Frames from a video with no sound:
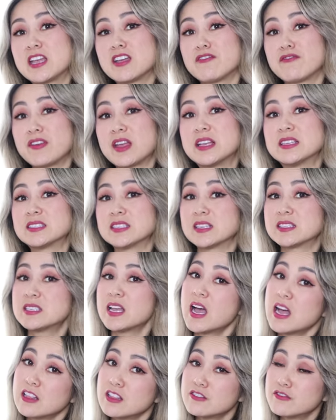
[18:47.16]
It could face a
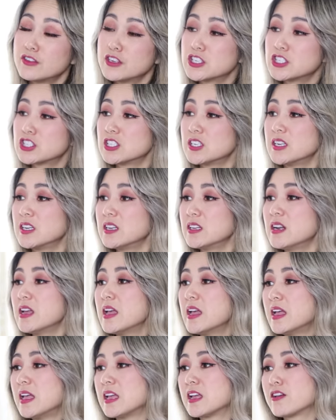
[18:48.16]
television,
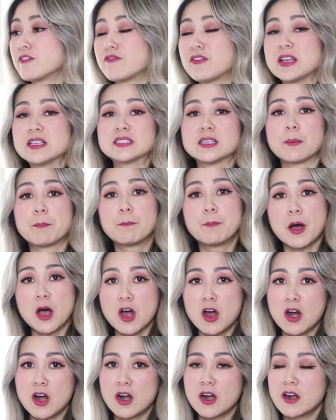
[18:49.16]
it could face a
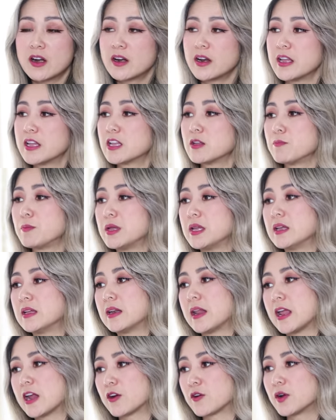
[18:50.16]
bar, it could be
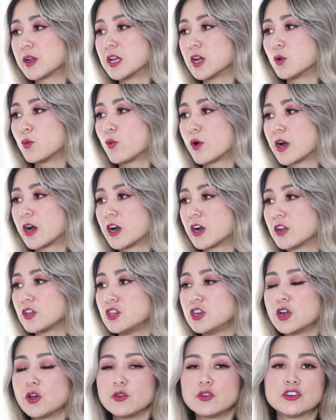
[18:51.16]
an area where,
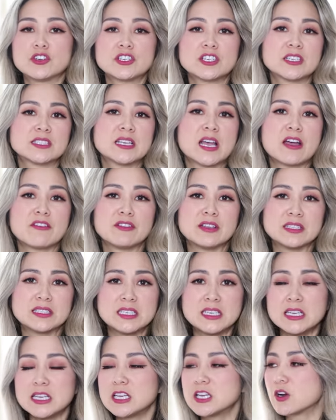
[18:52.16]
you know, you're just having
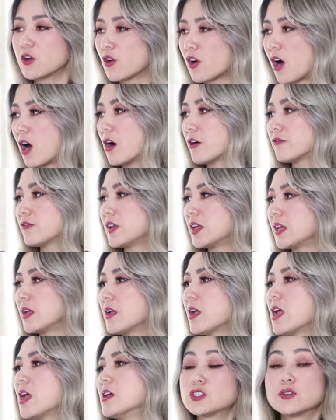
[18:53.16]
tea or
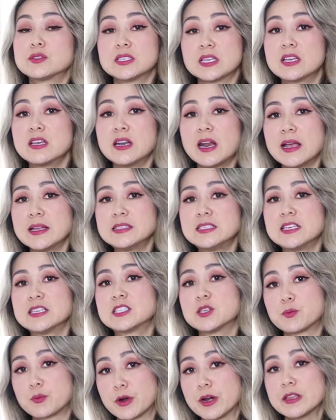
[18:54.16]
coffee. So it's a good idea
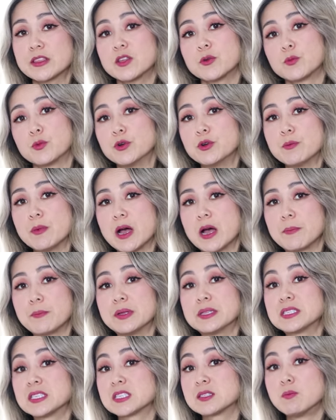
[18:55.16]
to break the room
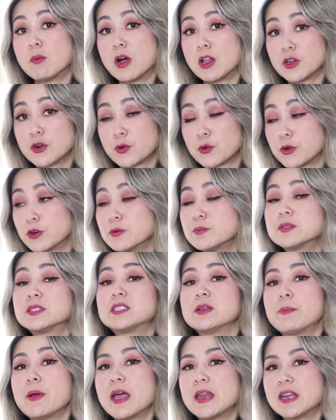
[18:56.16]
up into smaller groups
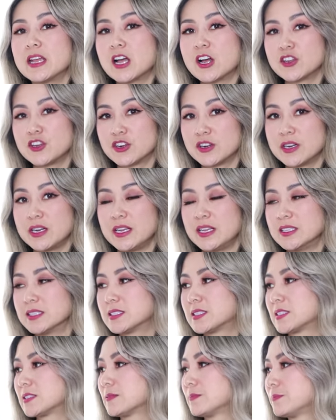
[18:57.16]
depending on your
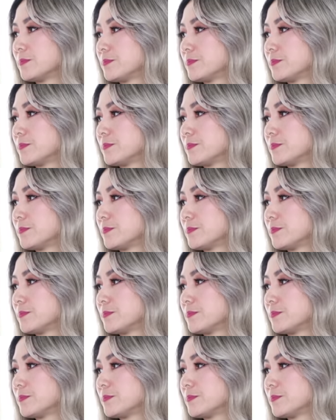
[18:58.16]
needs.